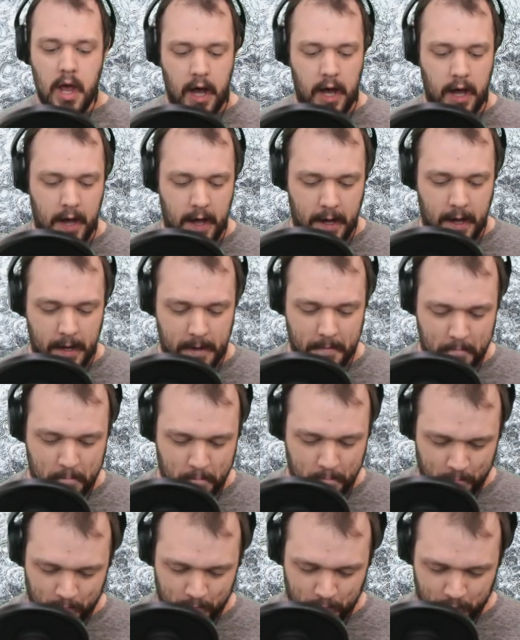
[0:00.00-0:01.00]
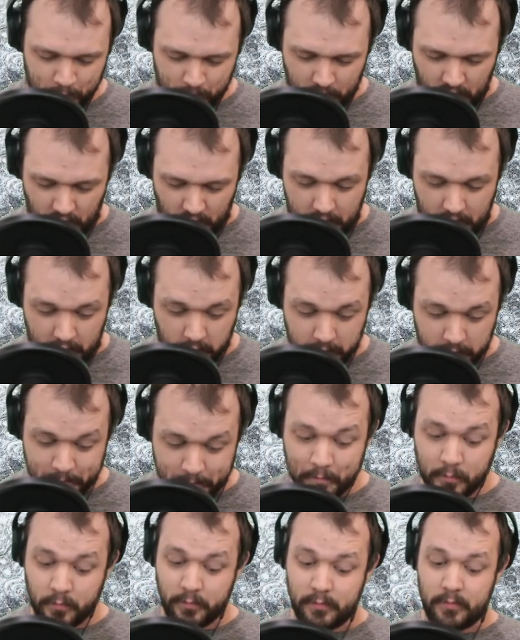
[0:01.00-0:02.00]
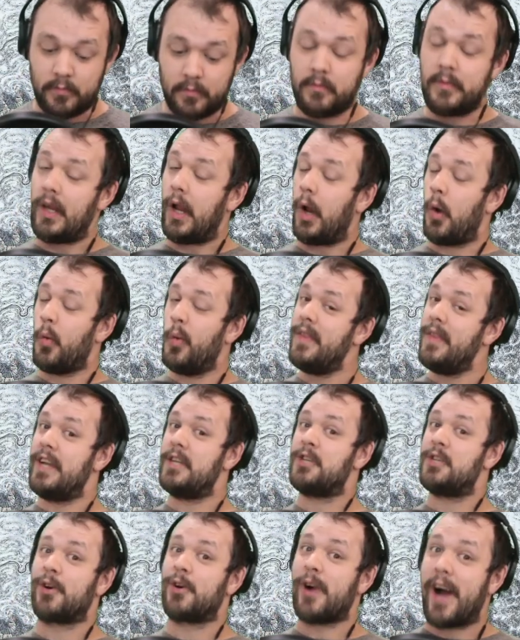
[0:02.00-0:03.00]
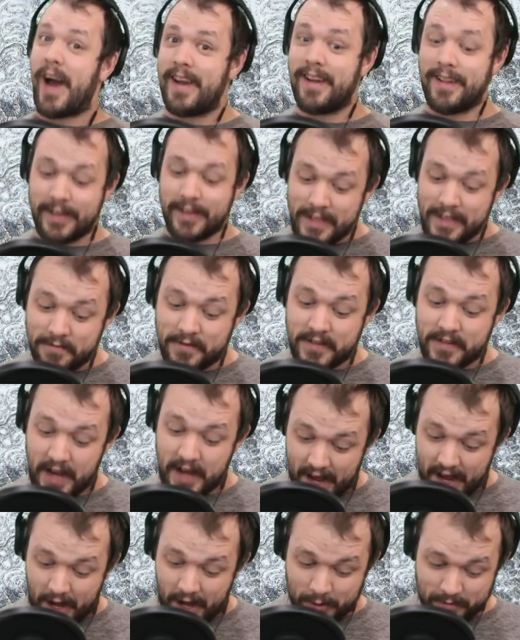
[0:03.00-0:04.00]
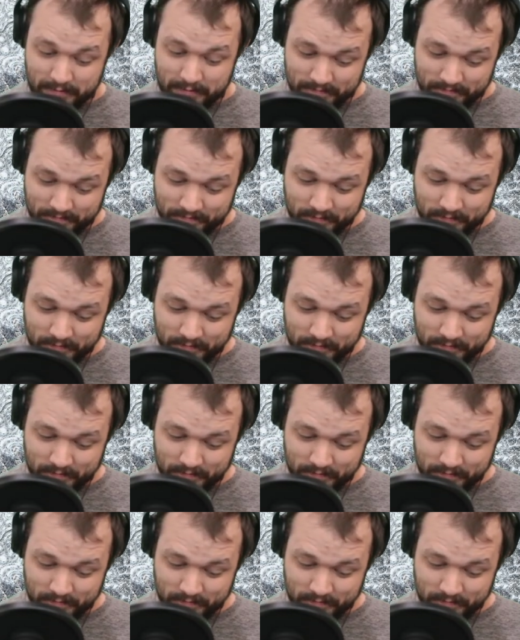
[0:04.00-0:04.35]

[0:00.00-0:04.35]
Now, when they try to leave town,